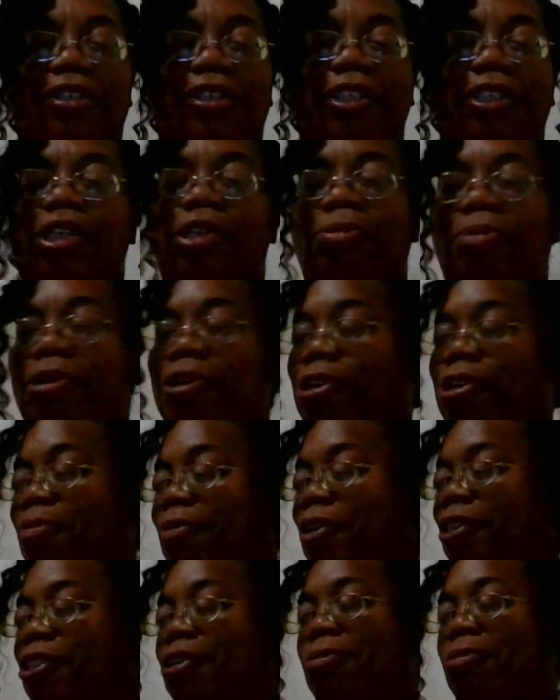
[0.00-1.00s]
She's supposed
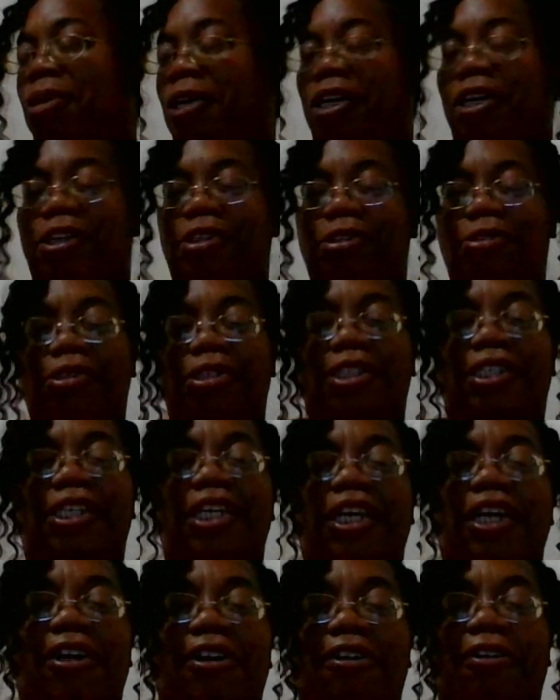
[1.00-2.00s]
to be some country
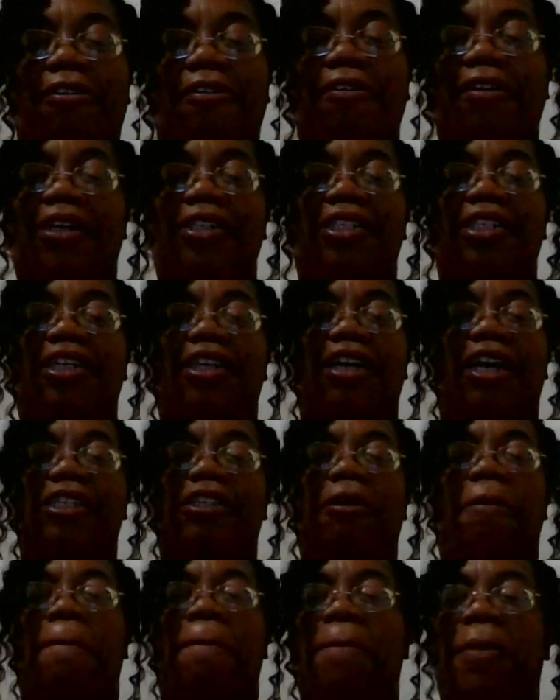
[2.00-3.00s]
singer and she
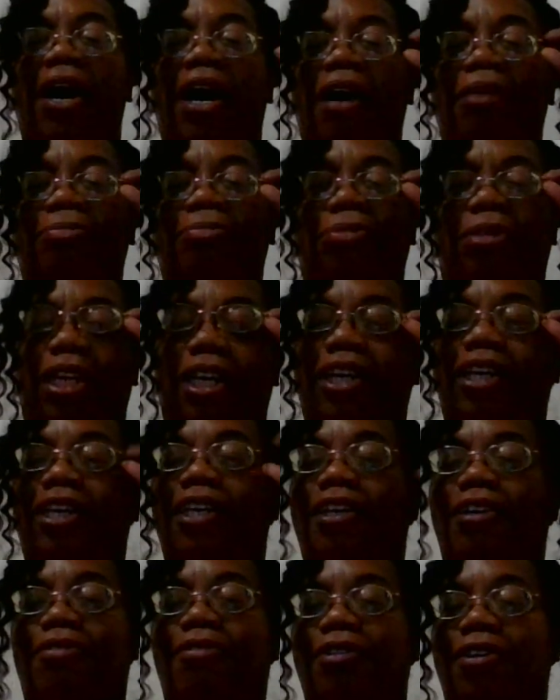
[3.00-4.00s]
got some pop
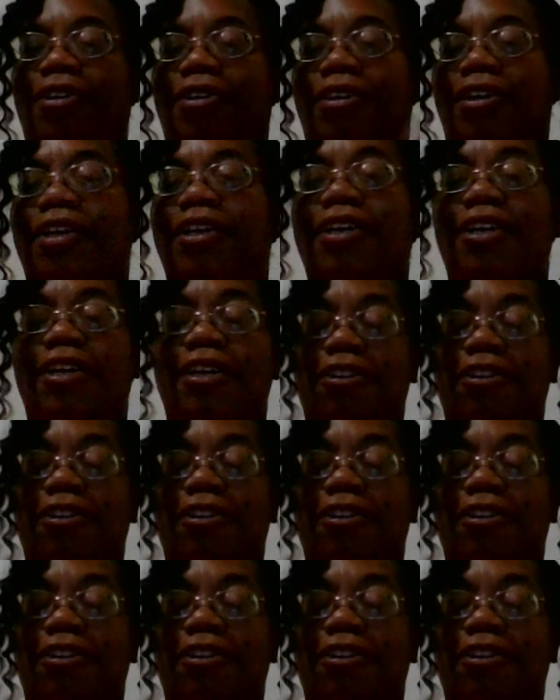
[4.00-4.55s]
thing going on.